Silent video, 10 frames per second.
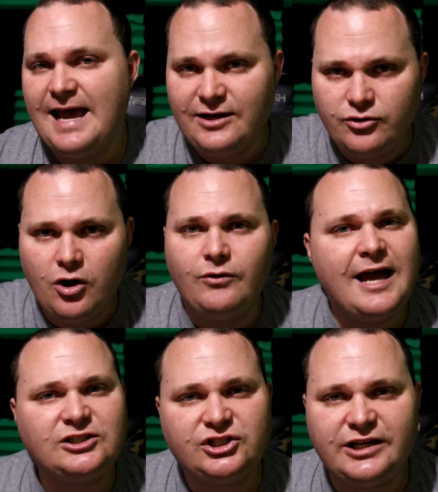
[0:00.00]
and you know
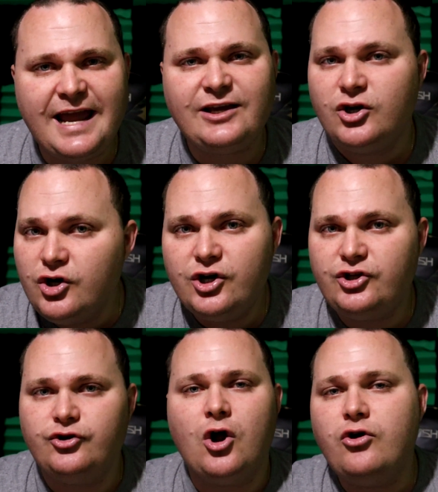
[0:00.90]
that shit ain't
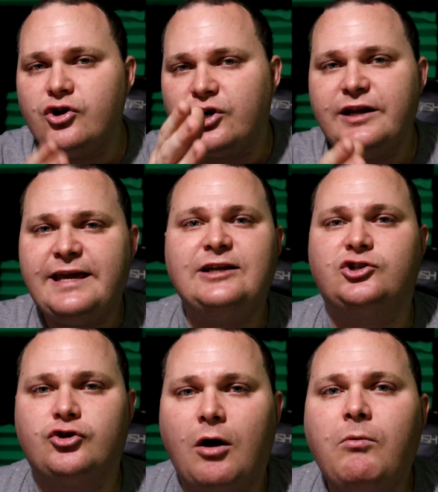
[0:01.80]
good, you know you're going to get in
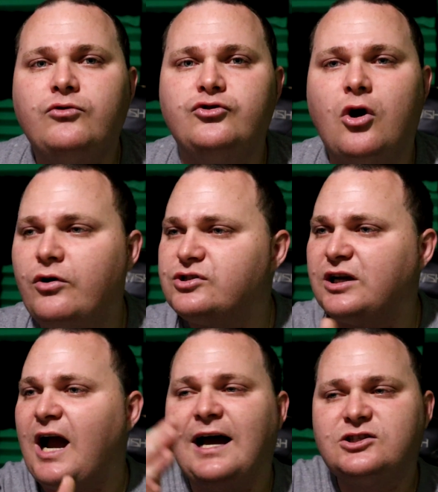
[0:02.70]
trouble, you know there's
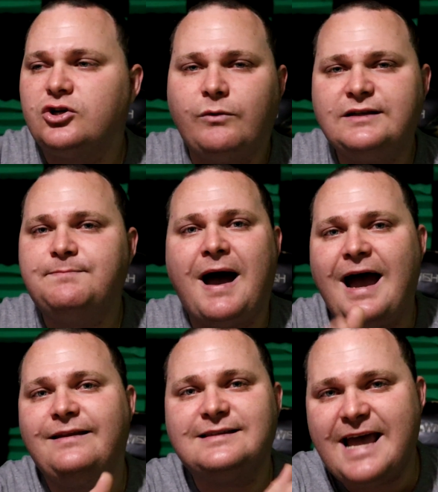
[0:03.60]
a consequence
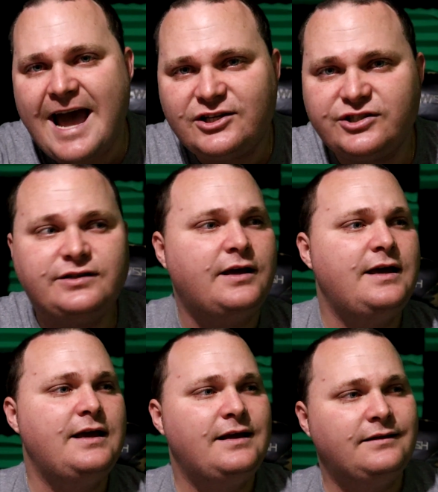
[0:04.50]
behind this action,
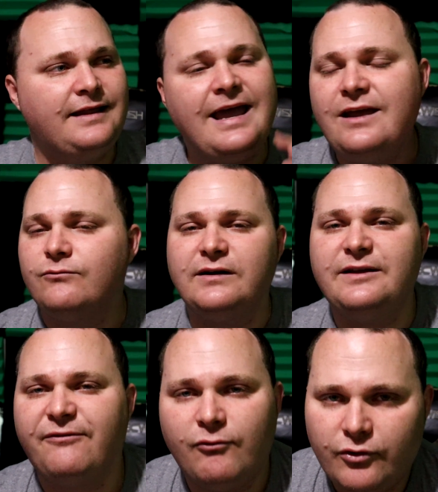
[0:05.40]
they ain't
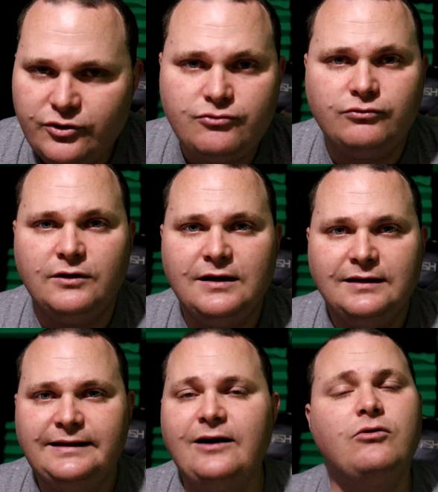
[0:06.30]
really for you.
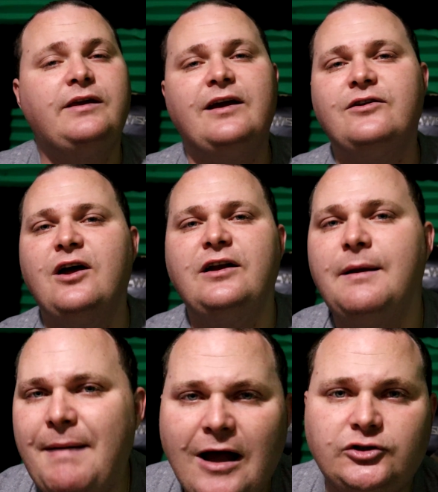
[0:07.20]
They don't care nothing
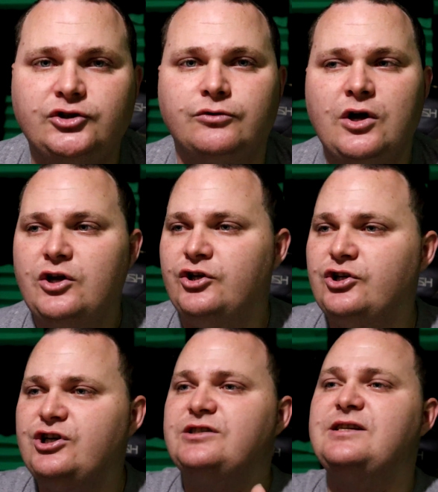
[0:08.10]
about you.
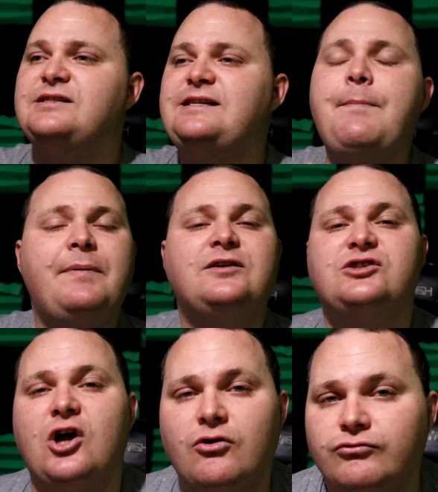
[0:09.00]
You're just a stepping
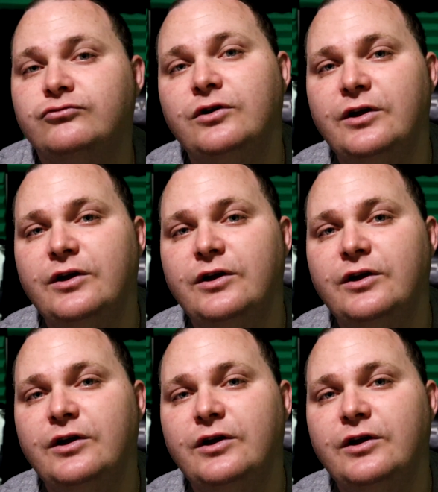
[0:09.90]
stone.